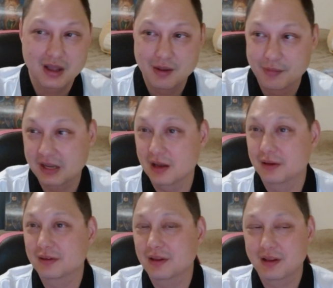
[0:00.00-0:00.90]
because
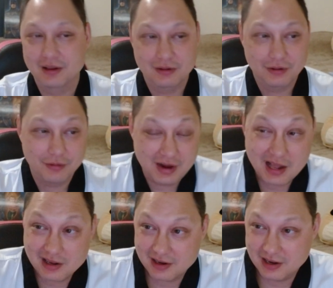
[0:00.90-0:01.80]
the
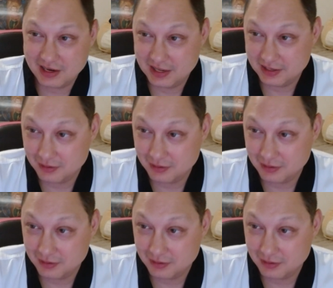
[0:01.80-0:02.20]
reality is